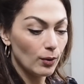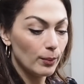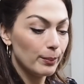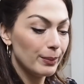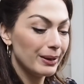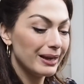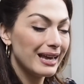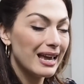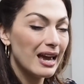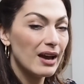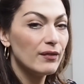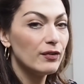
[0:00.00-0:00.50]
Be
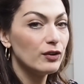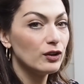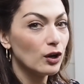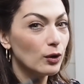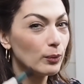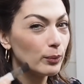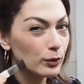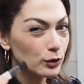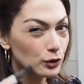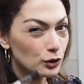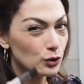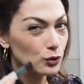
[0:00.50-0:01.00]
careful you don't
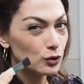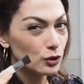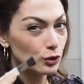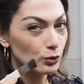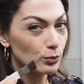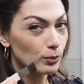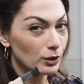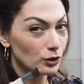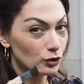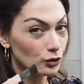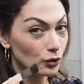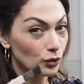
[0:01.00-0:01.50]
put too
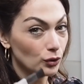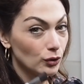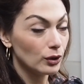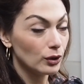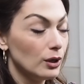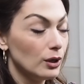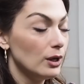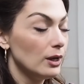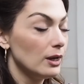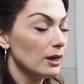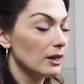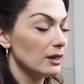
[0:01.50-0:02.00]
much on,
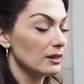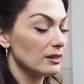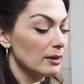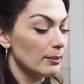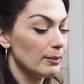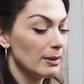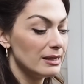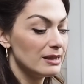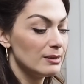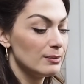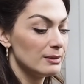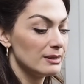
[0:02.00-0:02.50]
because I
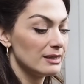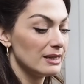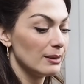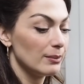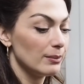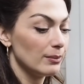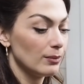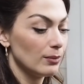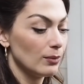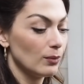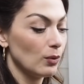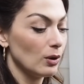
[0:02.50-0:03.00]
made the mistake
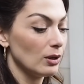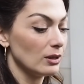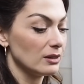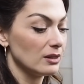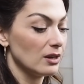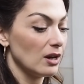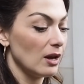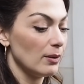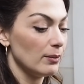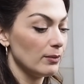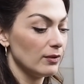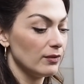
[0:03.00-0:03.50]
one
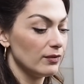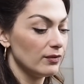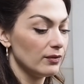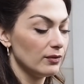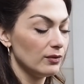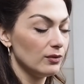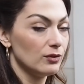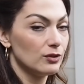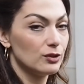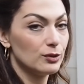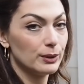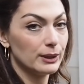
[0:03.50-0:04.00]
time of
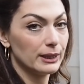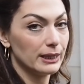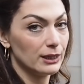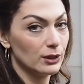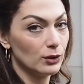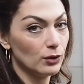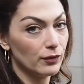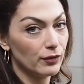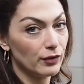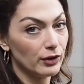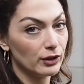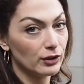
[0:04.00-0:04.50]
doing it in
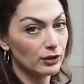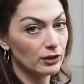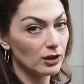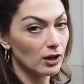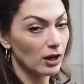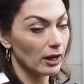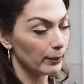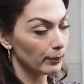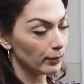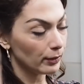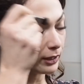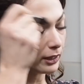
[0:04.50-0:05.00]
not very good
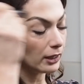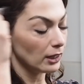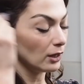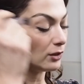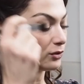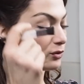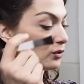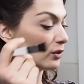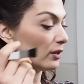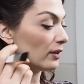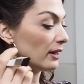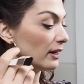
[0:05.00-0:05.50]
light, putting loads
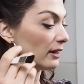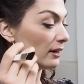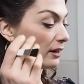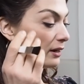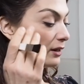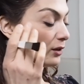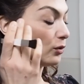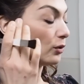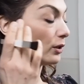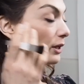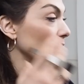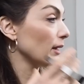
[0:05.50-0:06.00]
on and
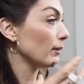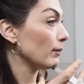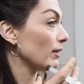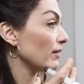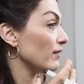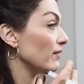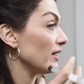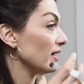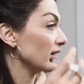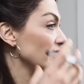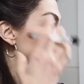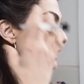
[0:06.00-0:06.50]
then looking at my
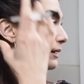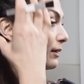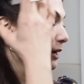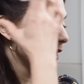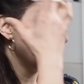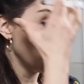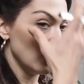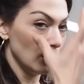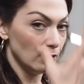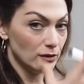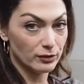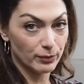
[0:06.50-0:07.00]
face and I had
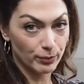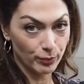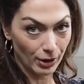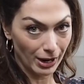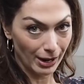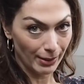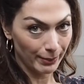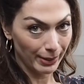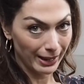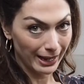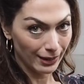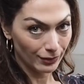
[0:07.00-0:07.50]
loads of
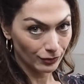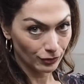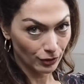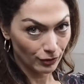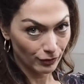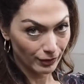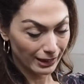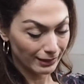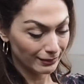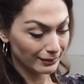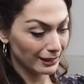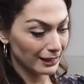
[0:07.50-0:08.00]
brown powder
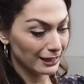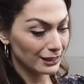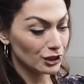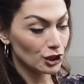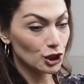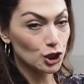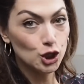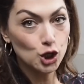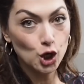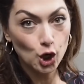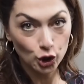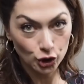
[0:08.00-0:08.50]
around it. It's
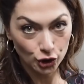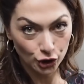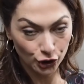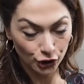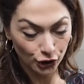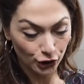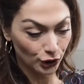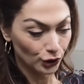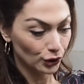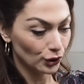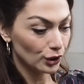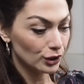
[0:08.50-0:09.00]
not a
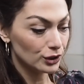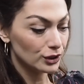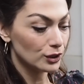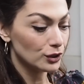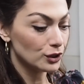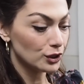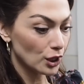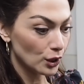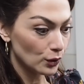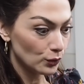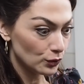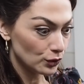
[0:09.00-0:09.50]
good look, so
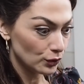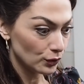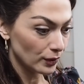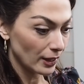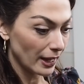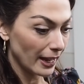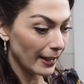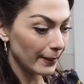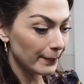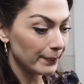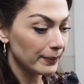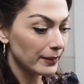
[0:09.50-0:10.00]
don't do that.